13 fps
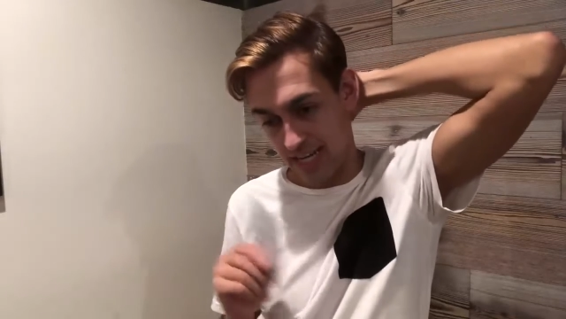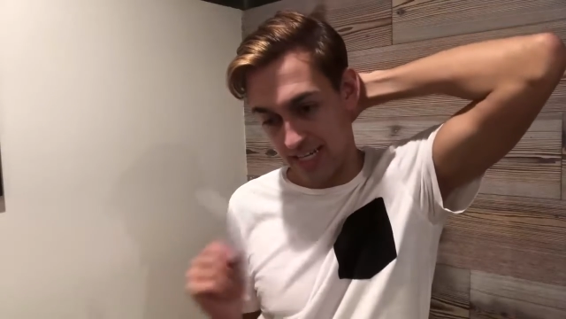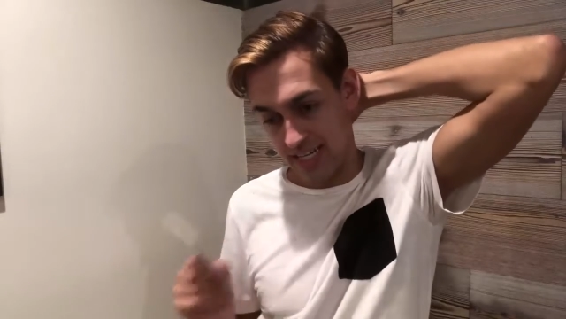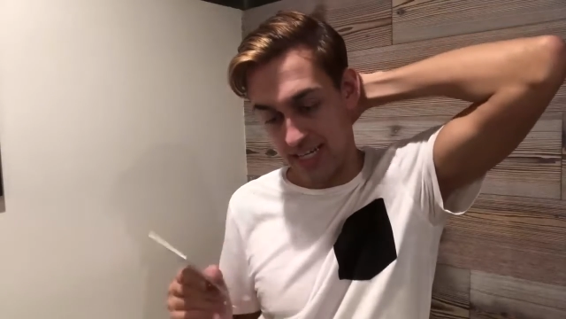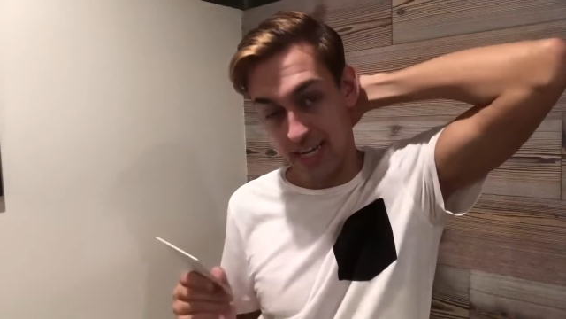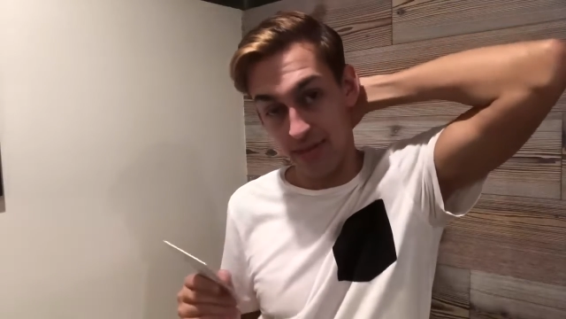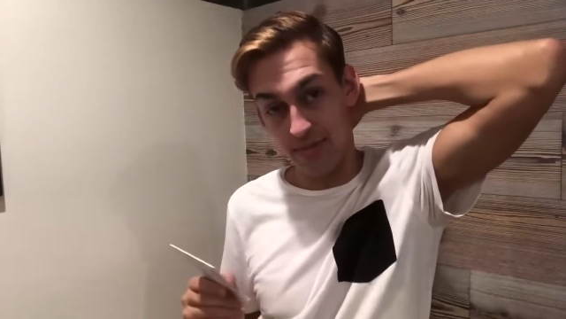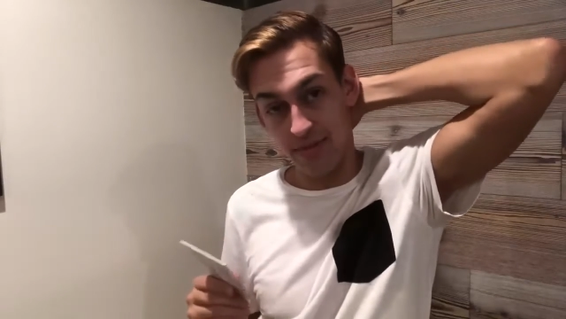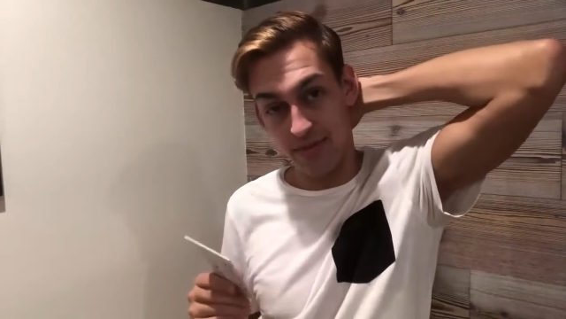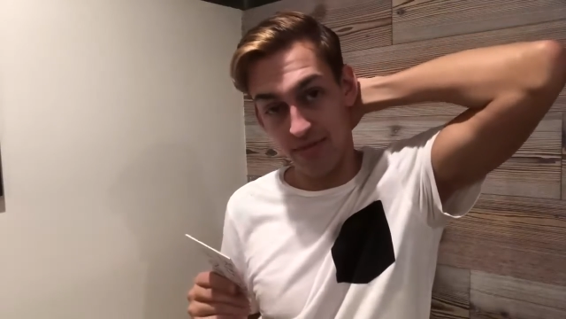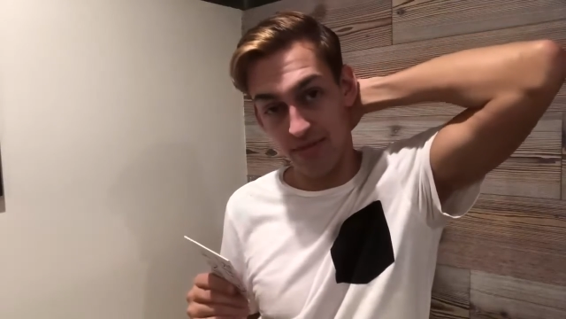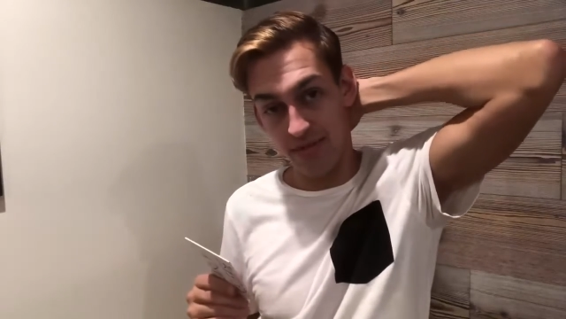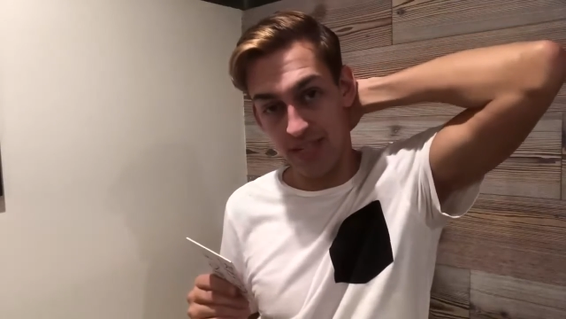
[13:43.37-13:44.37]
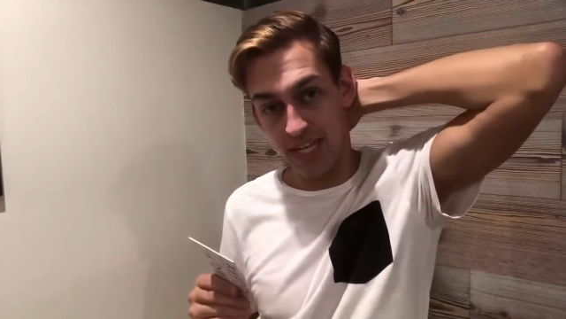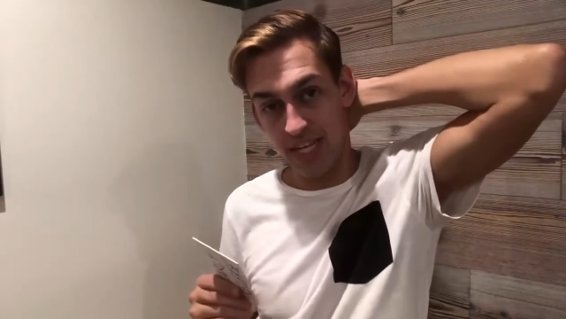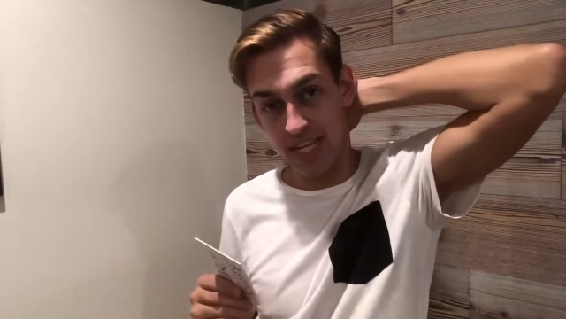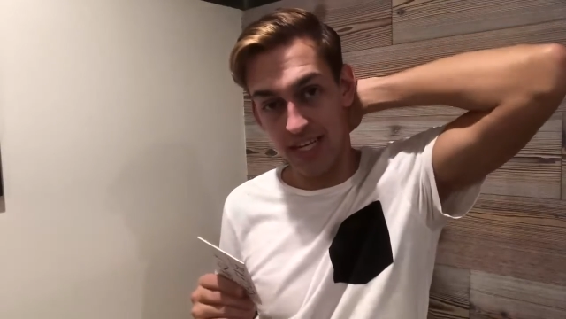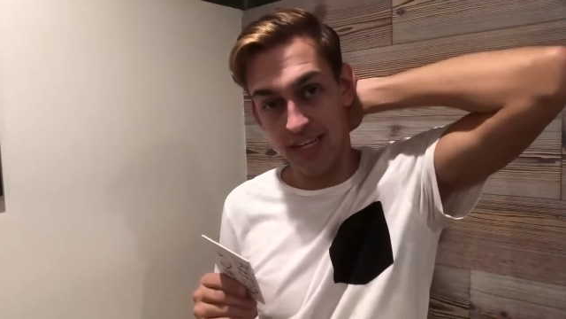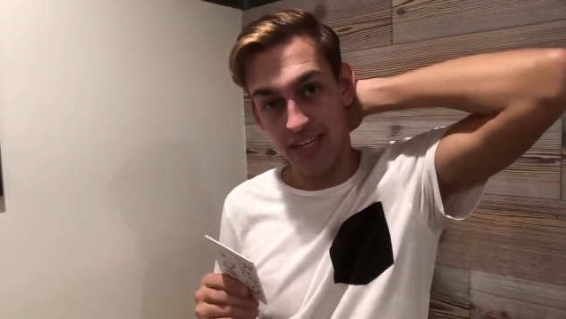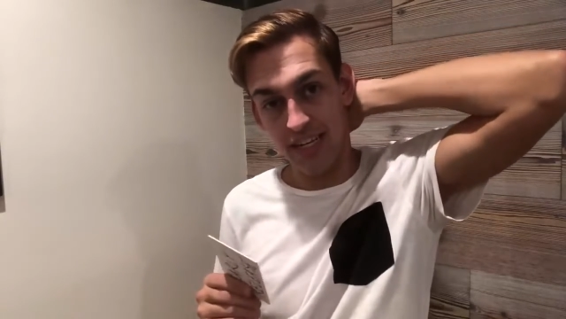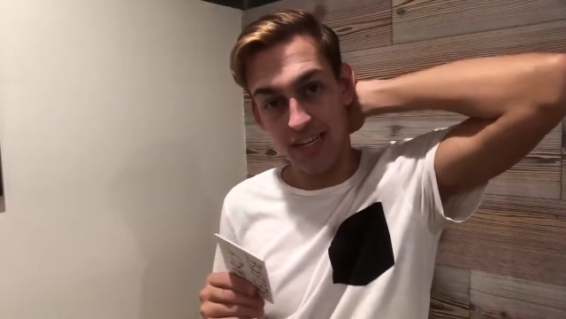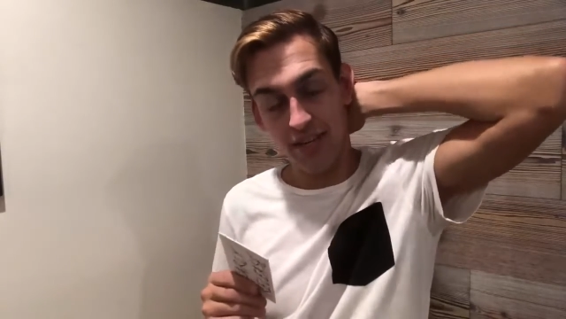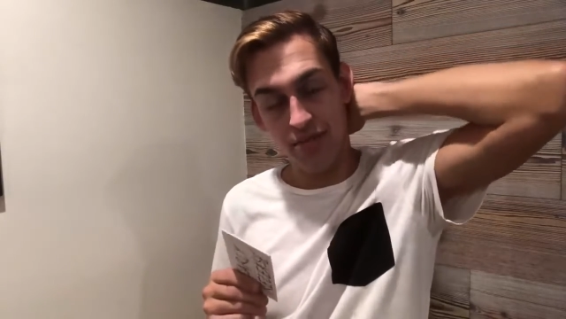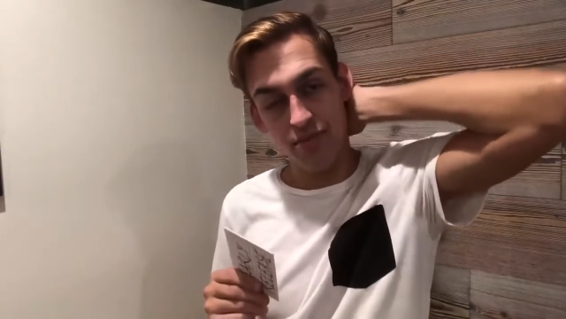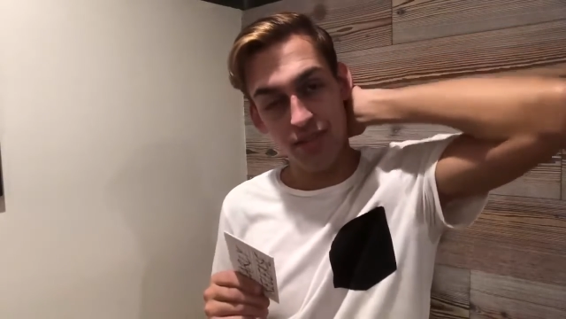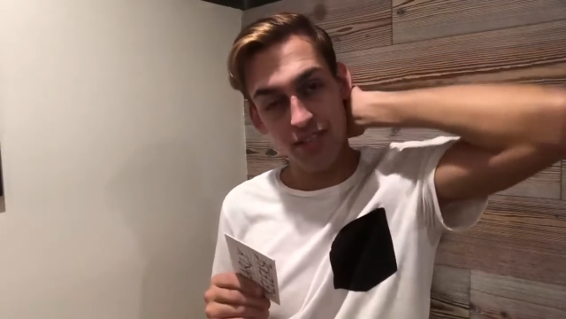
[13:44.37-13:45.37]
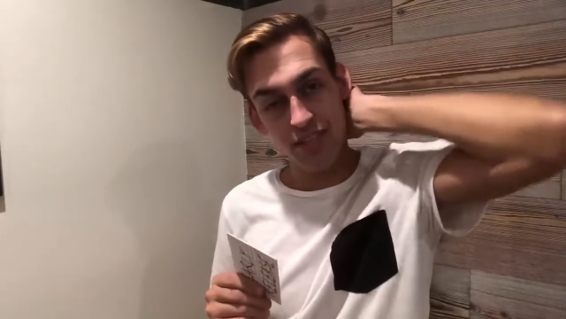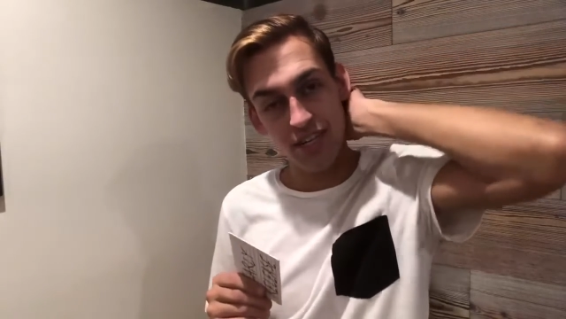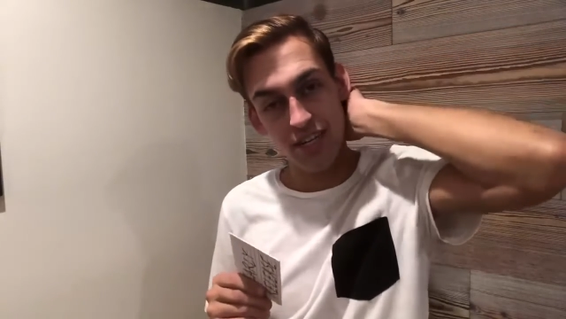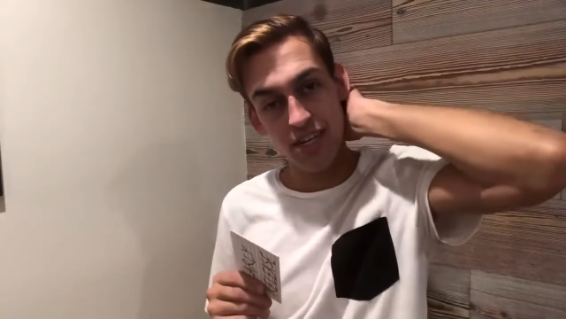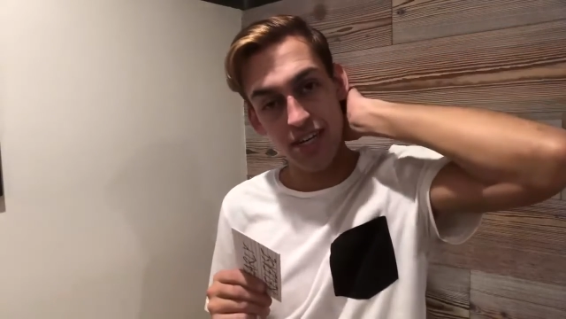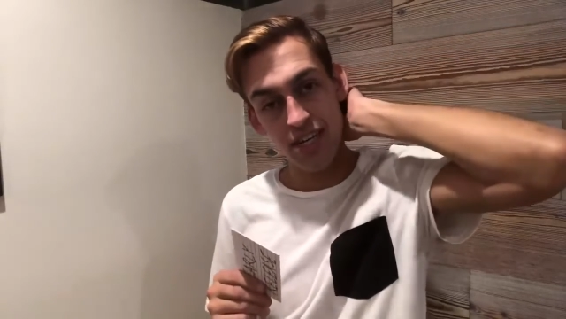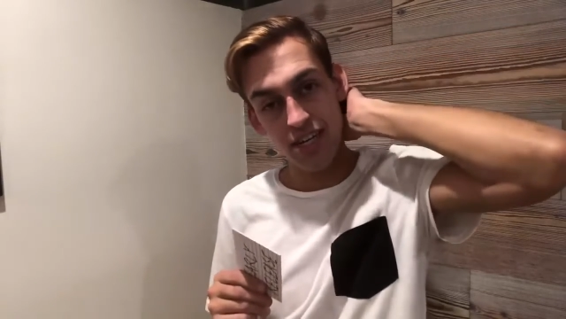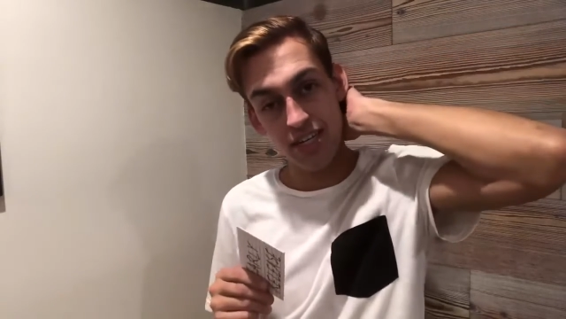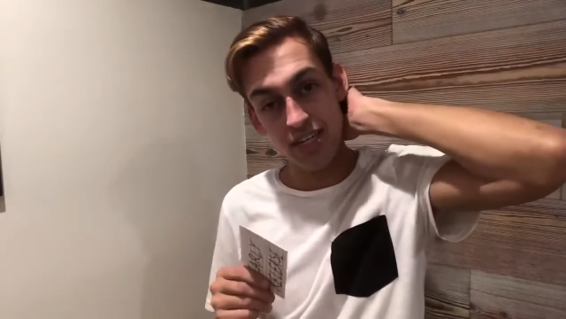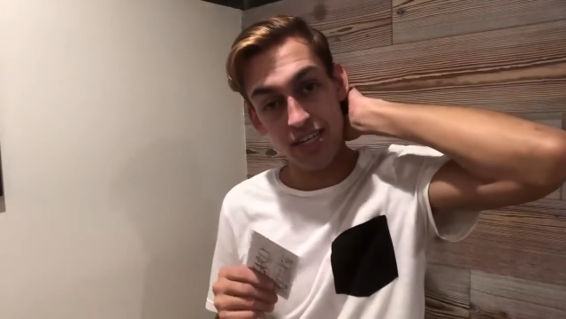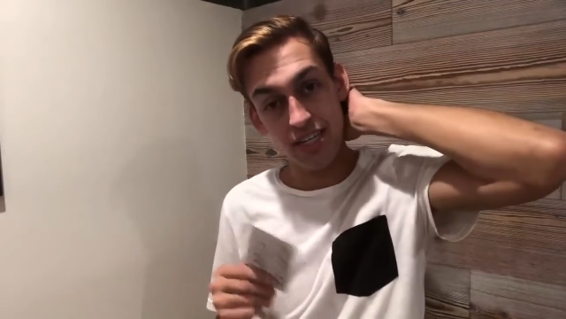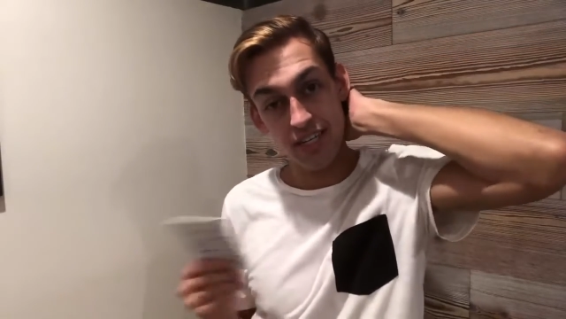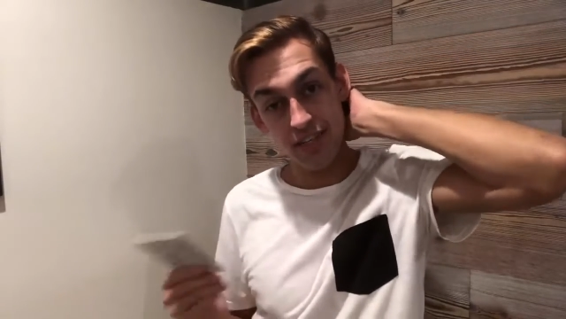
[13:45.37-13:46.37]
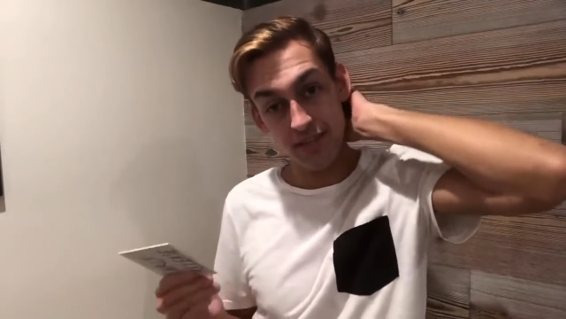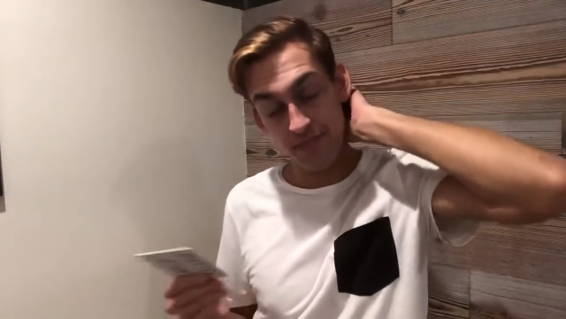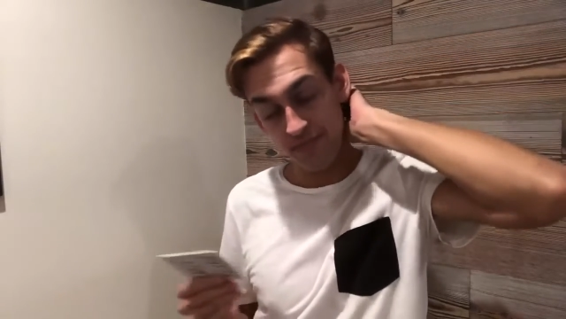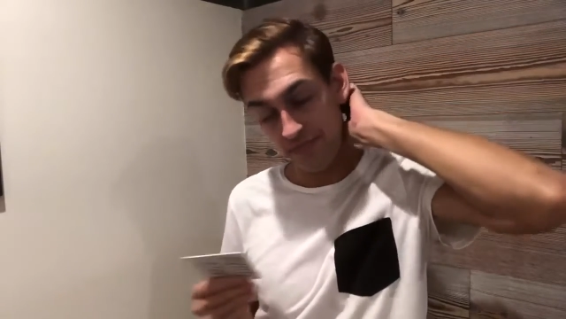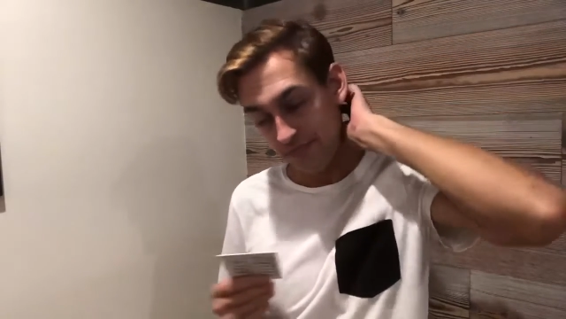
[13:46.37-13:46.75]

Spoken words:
Andy Nyman's routine with hug kill.